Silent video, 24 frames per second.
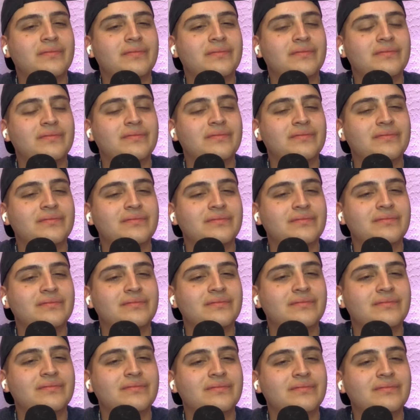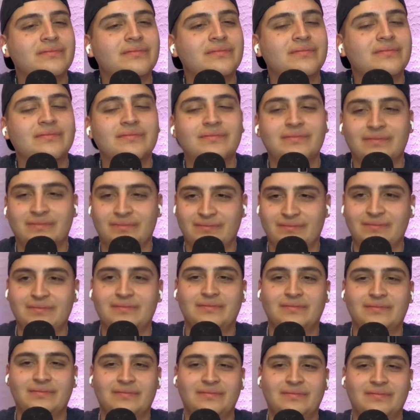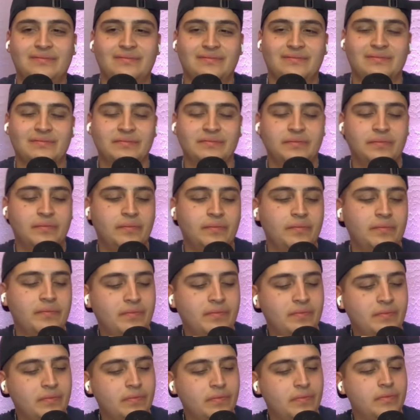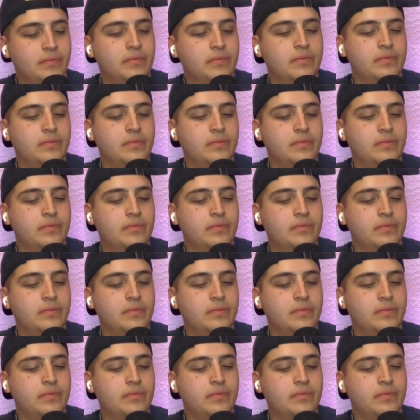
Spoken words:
(not speaking)